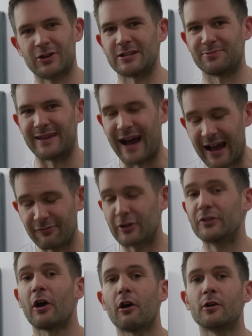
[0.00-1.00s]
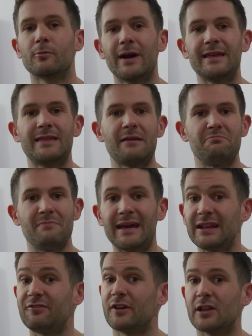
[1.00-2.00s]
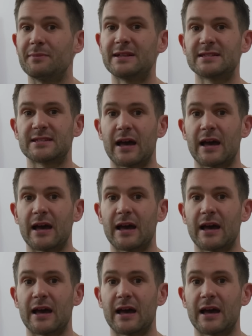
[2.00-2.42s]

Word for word: Trust me, I've learned the hard way that many filaments